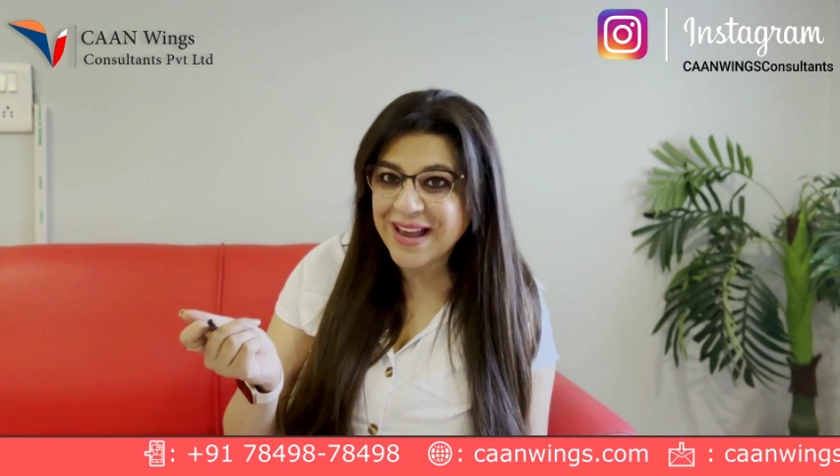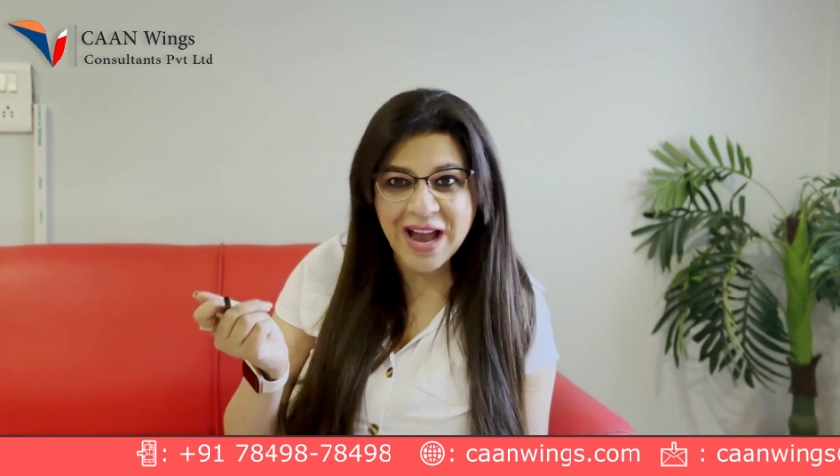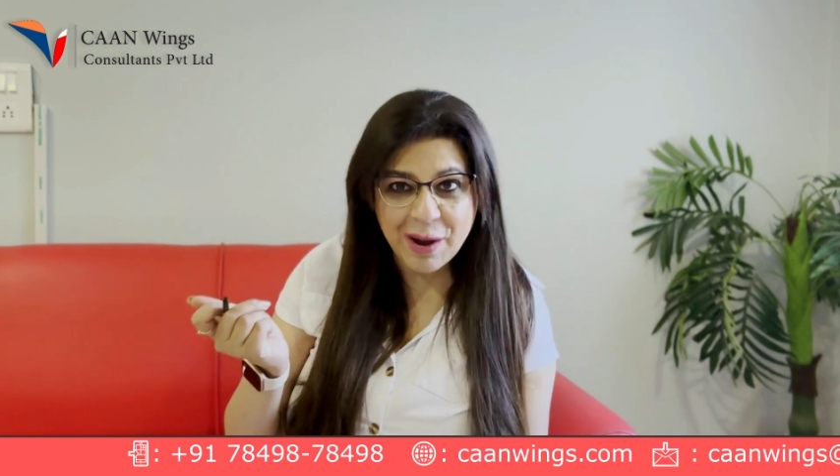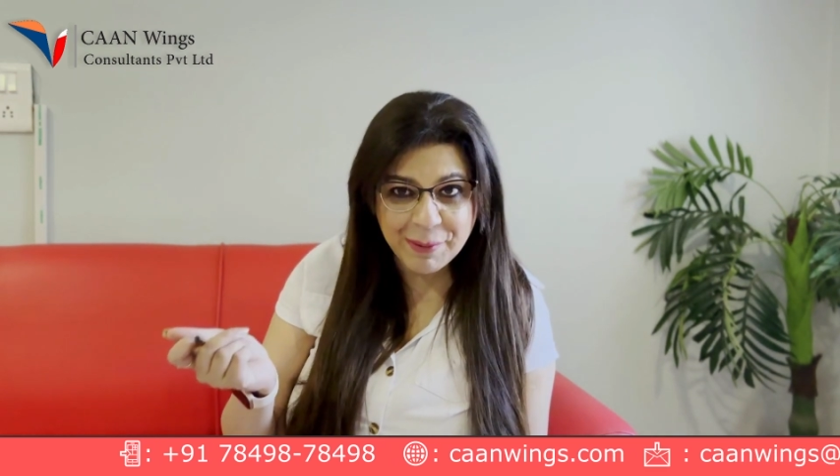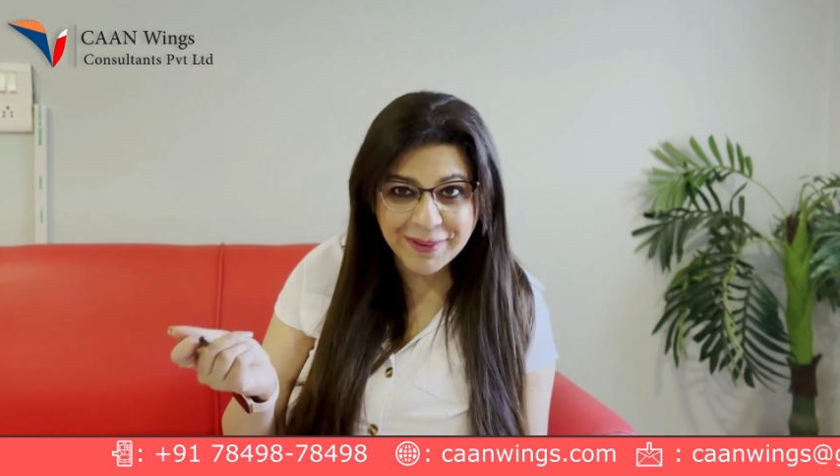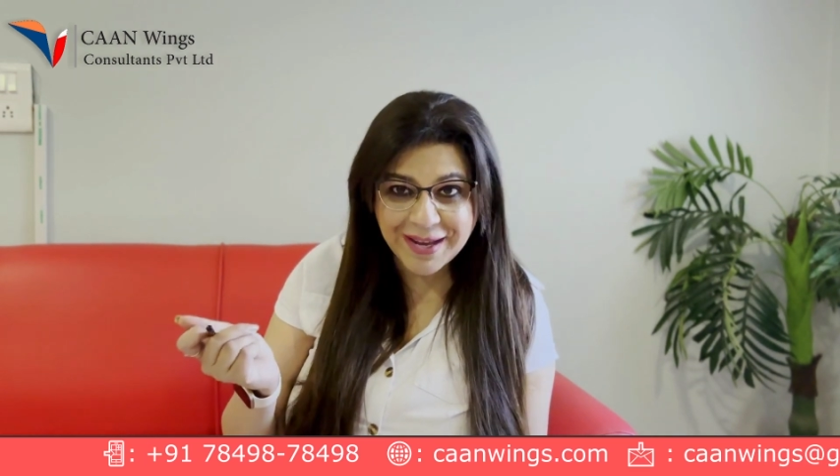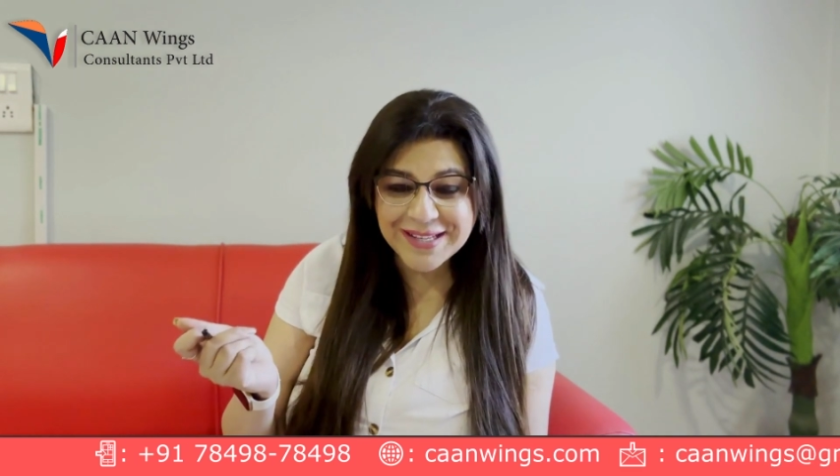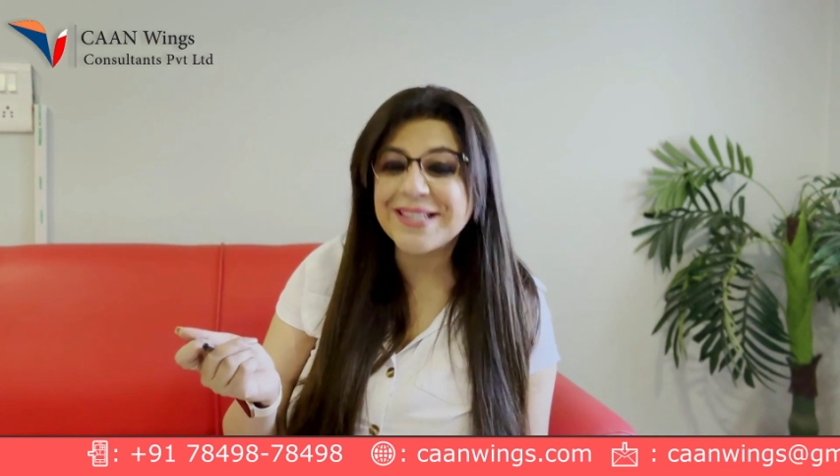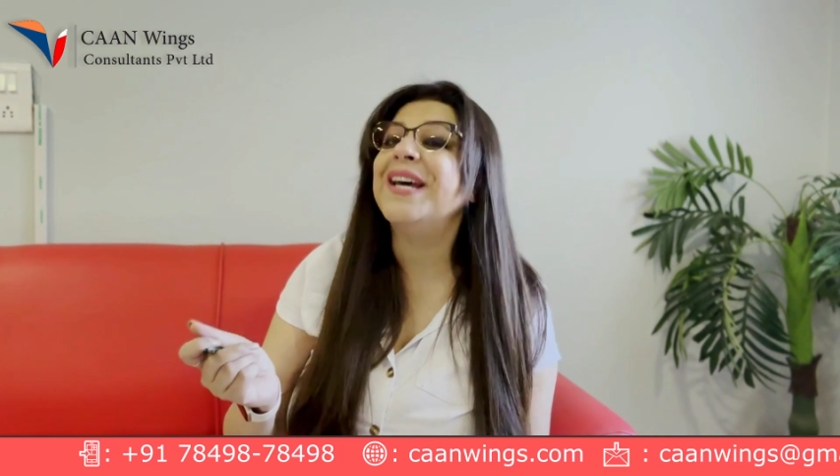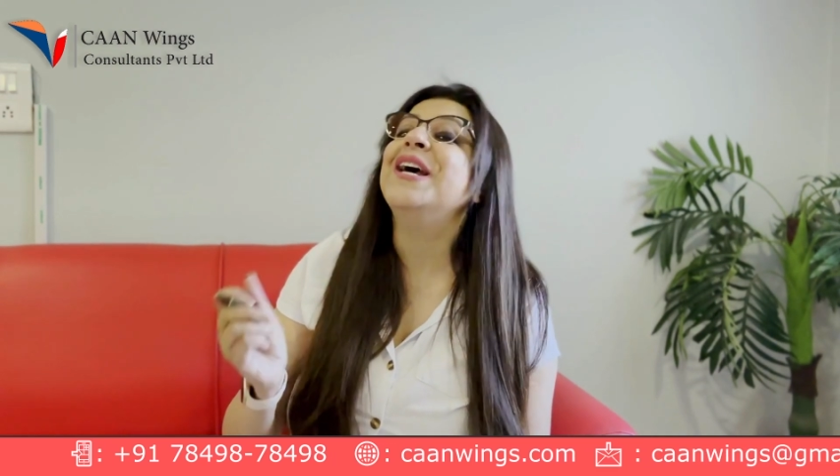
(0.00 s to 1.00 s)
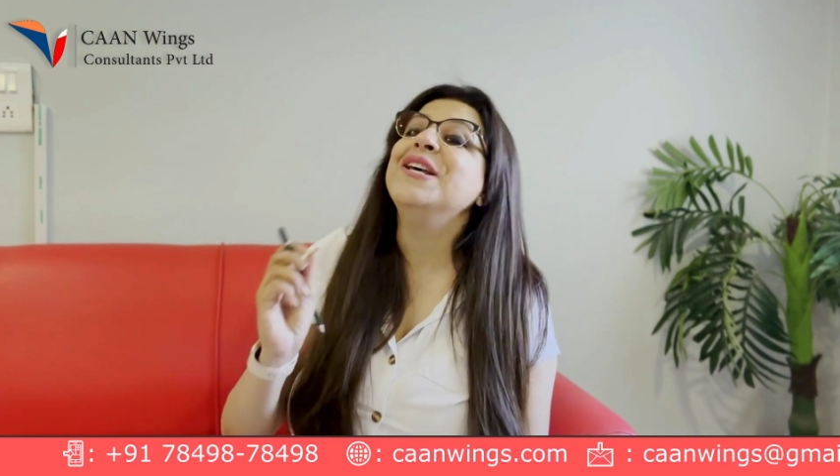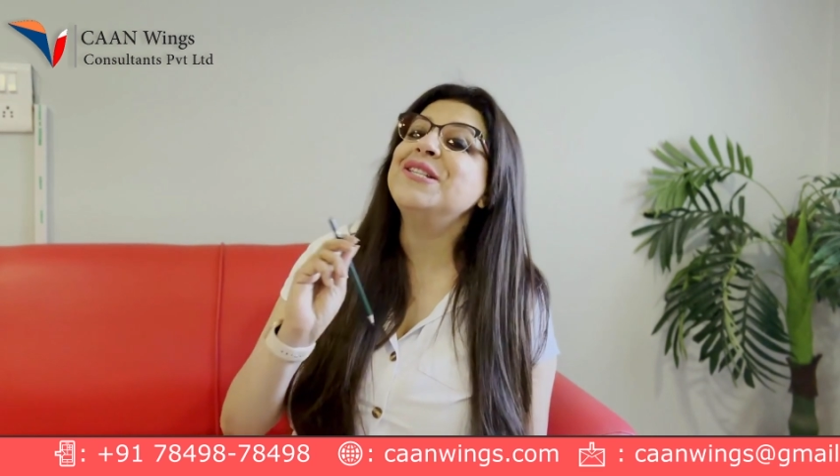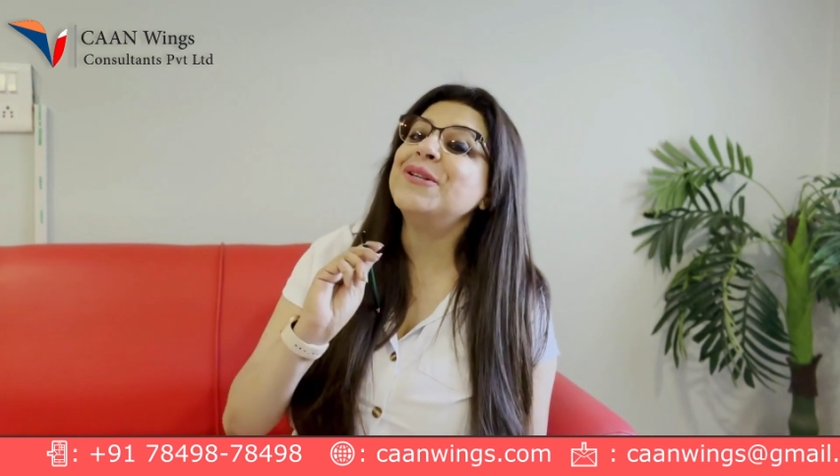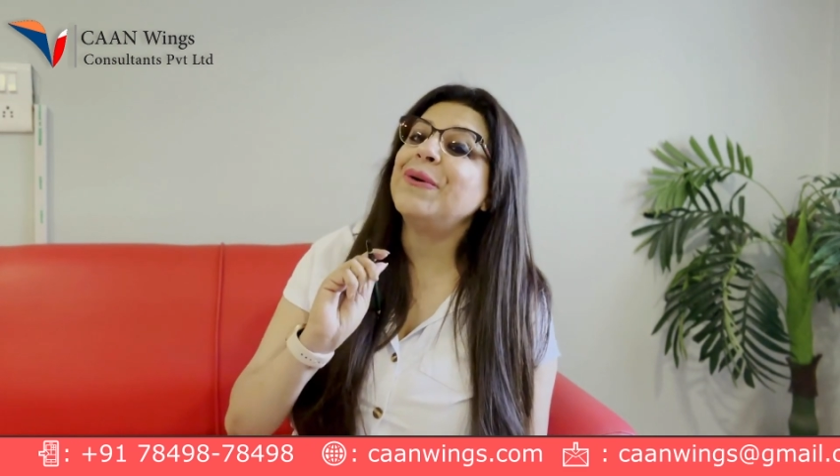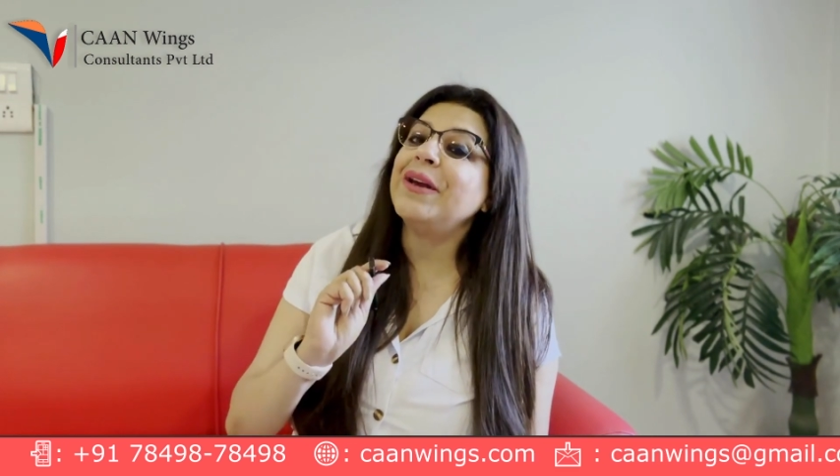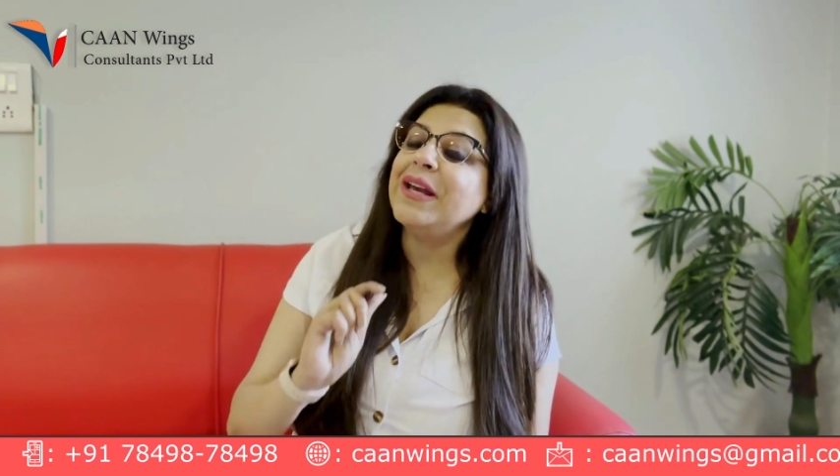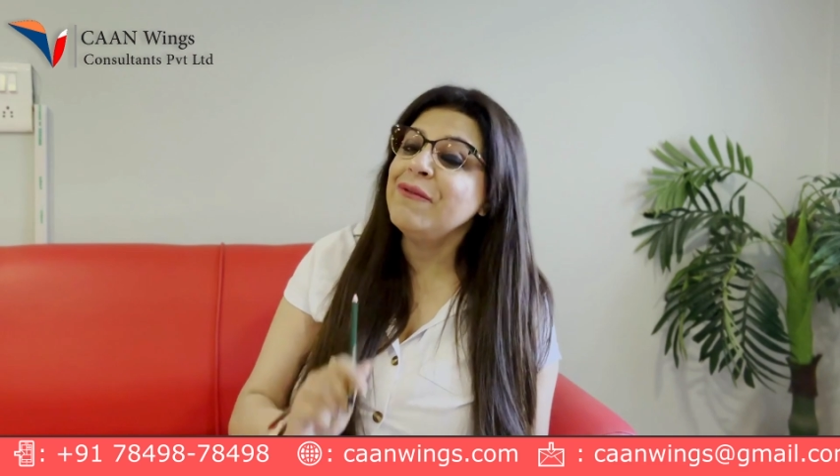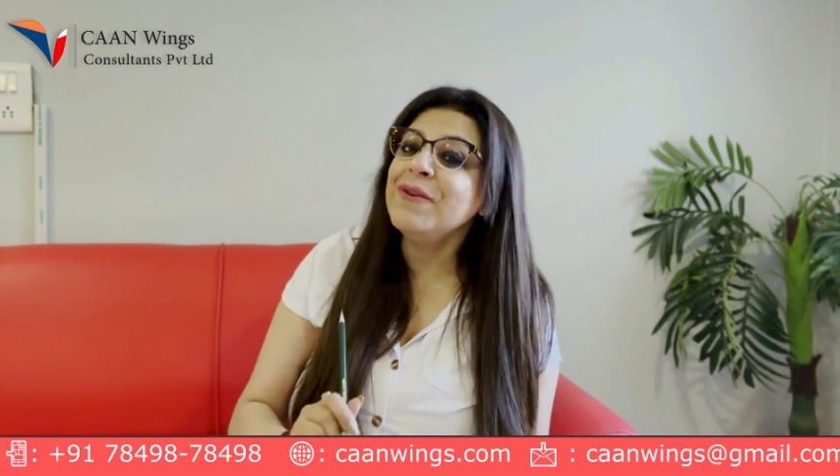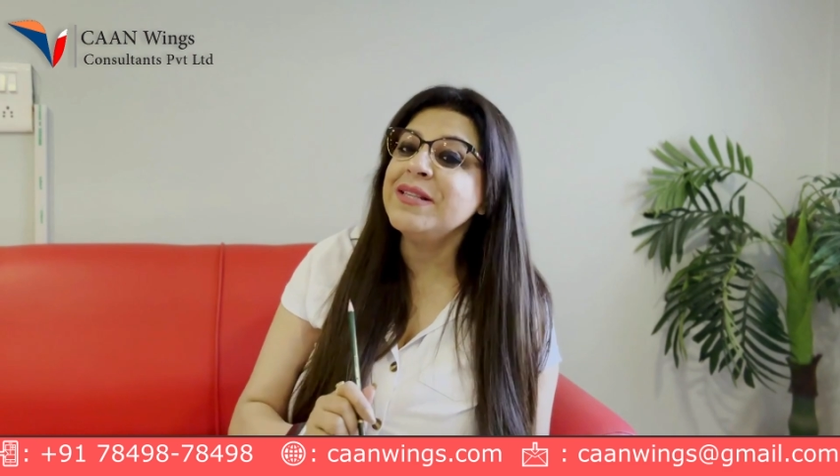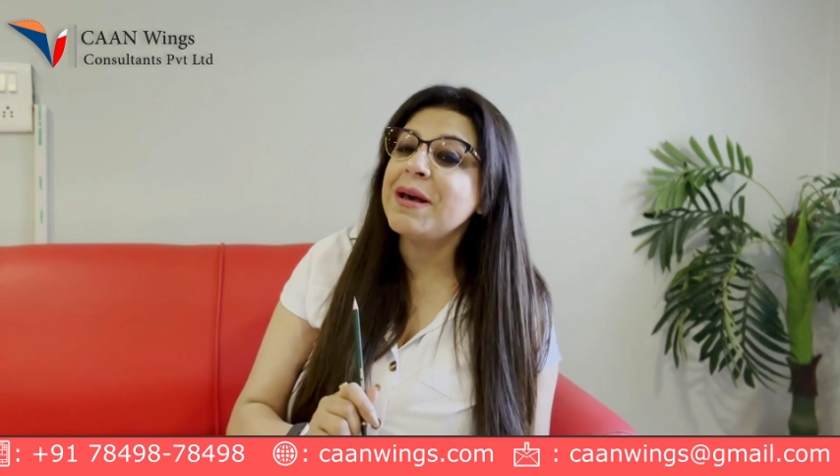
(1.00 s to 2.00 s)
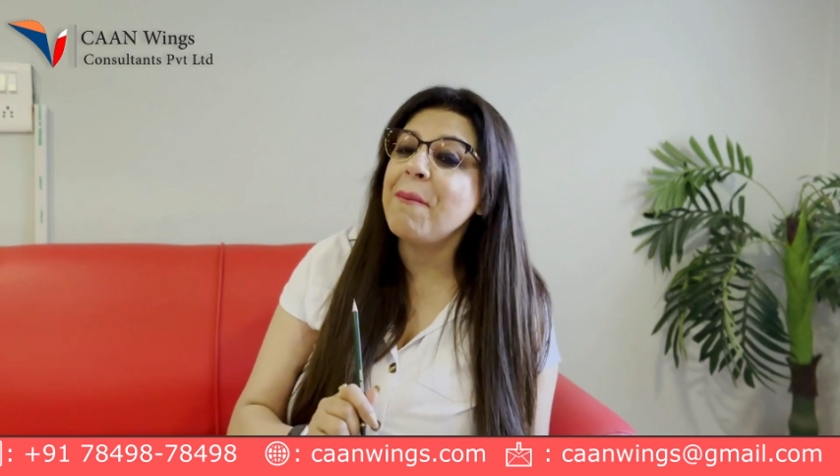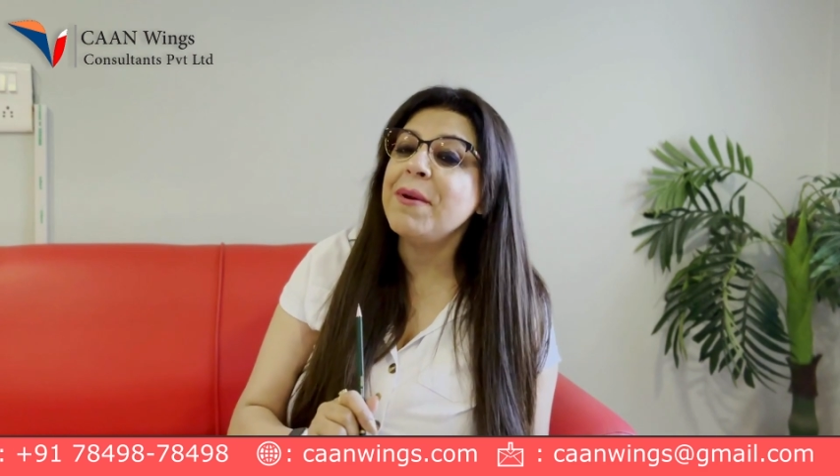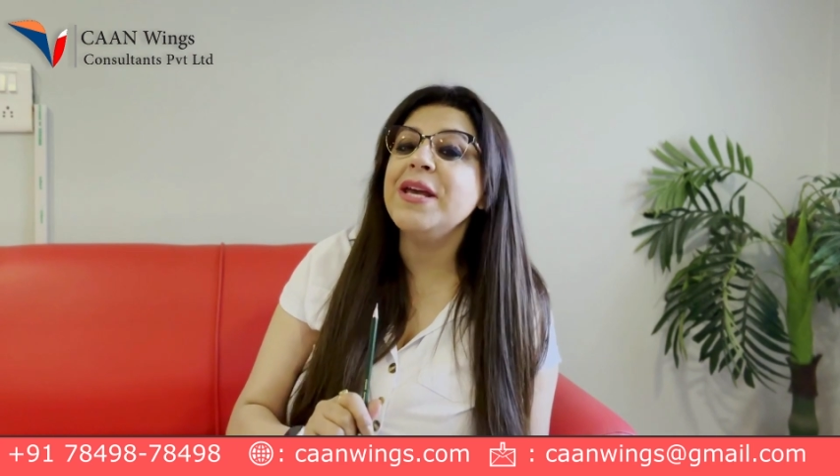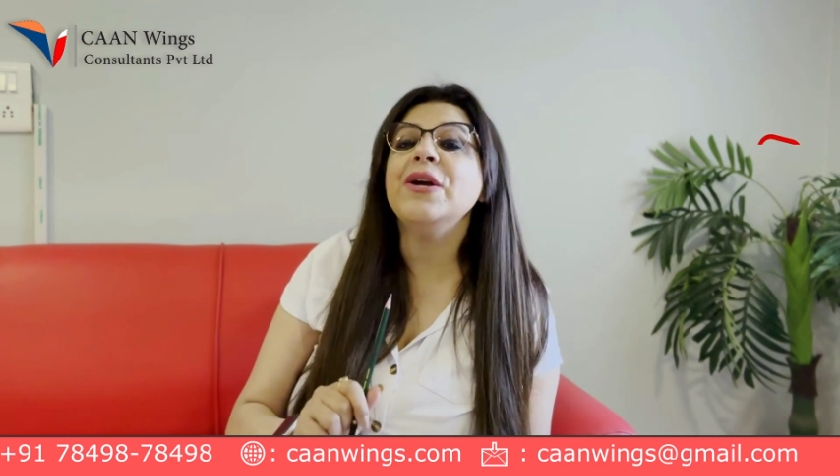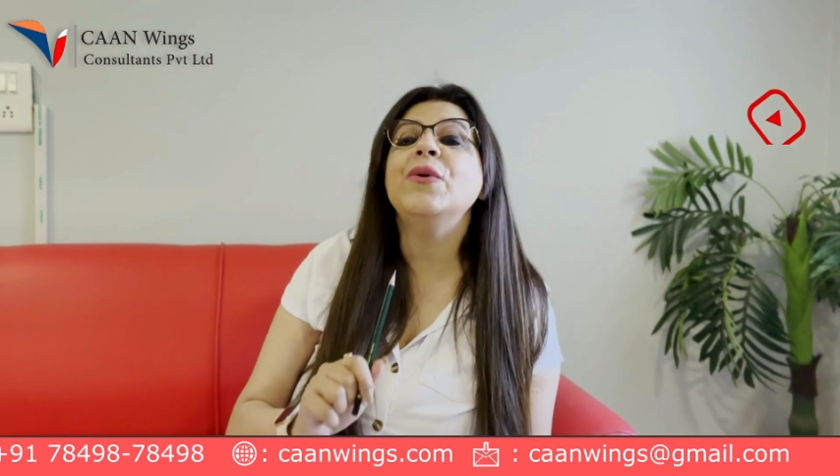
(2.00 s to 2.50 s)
How about that? So if you're somebody